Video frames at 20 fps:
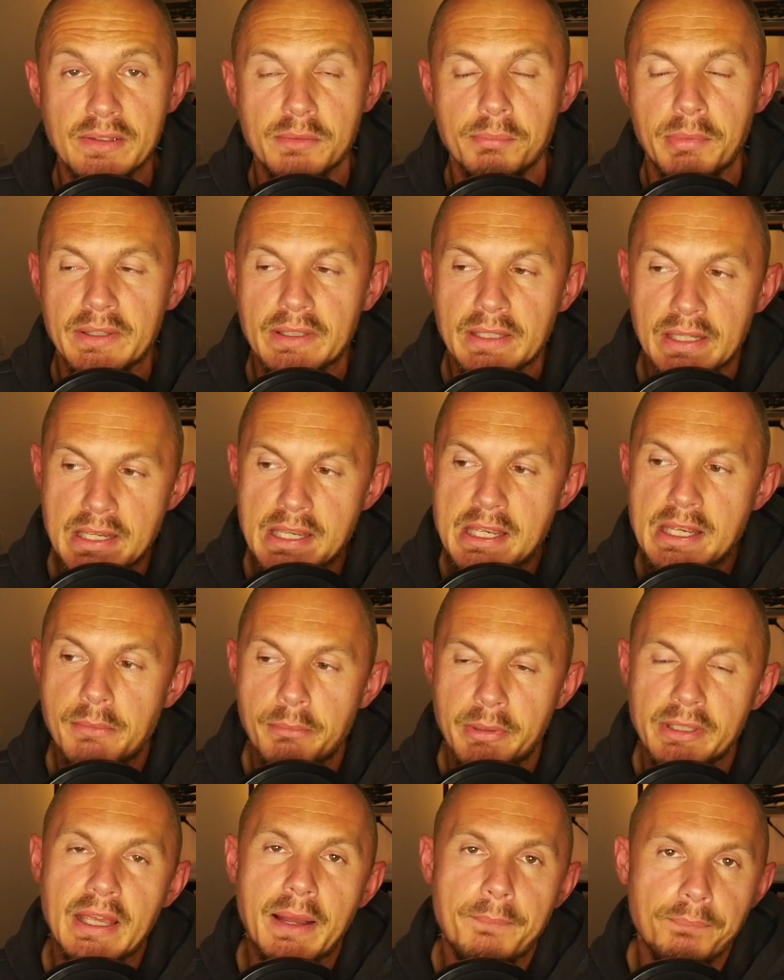But
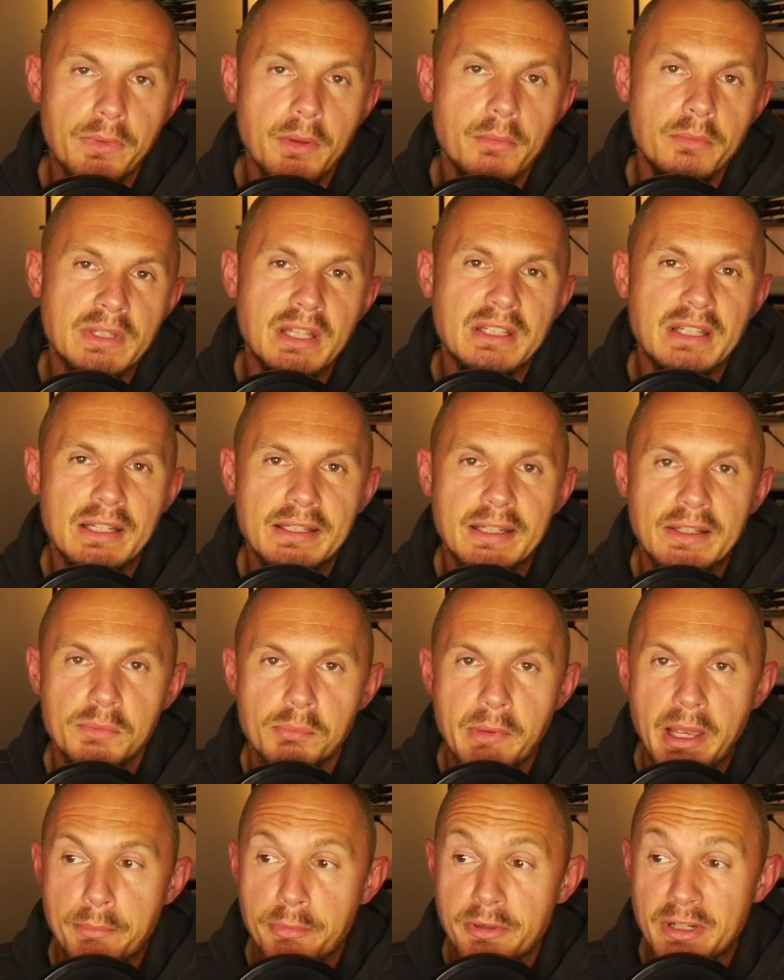yeah, Nadal is
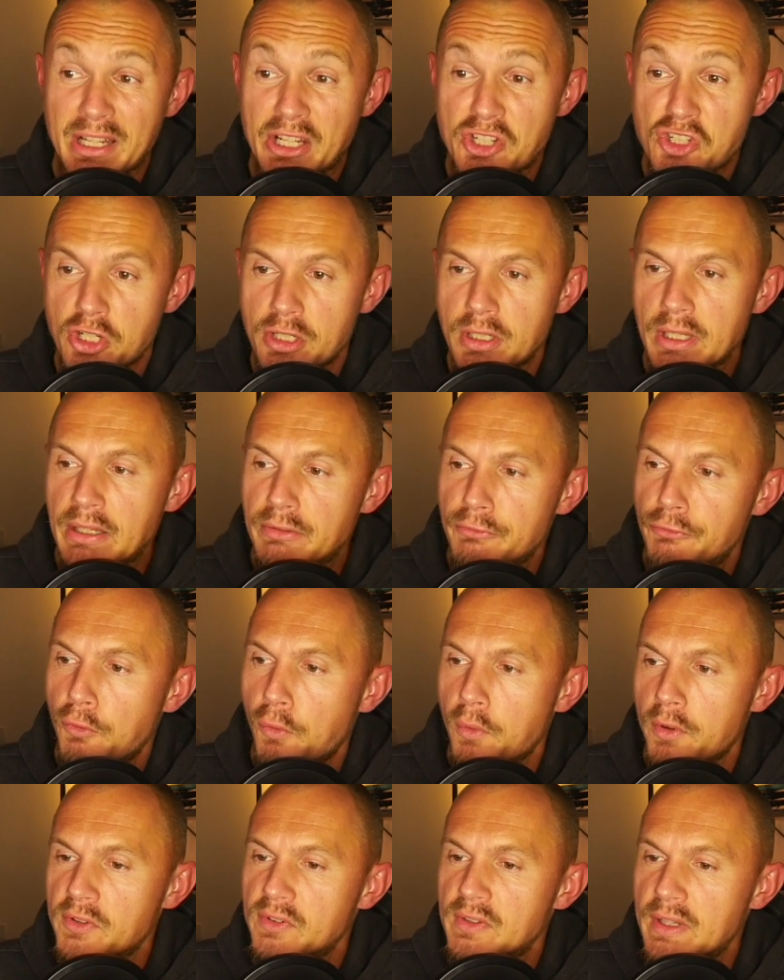my prediction in
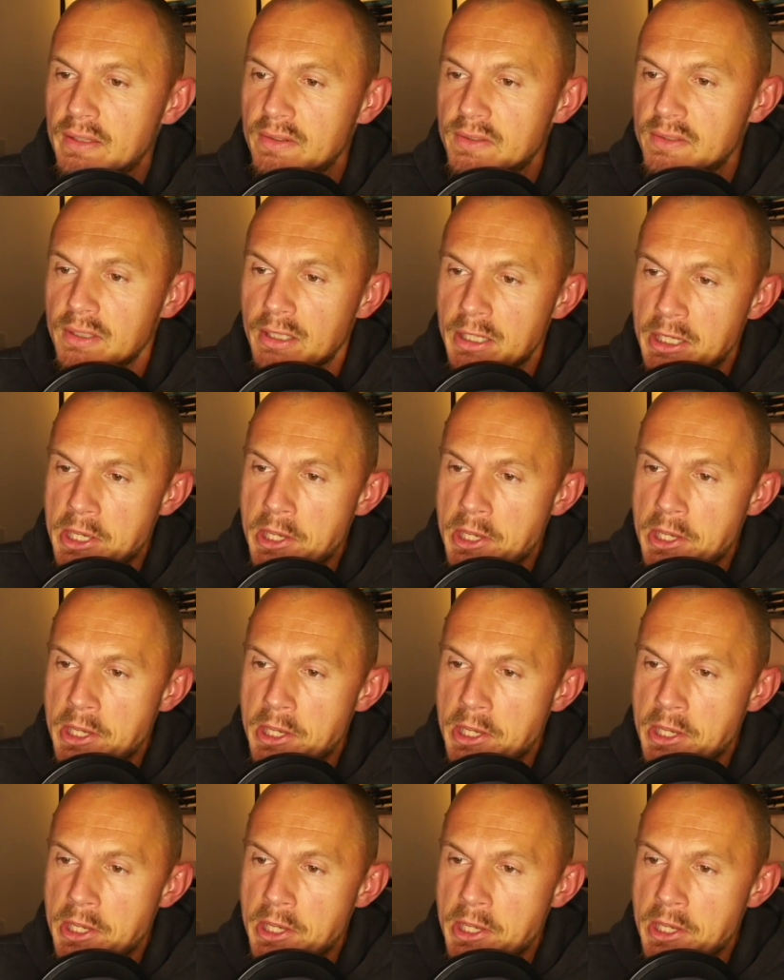4 sets.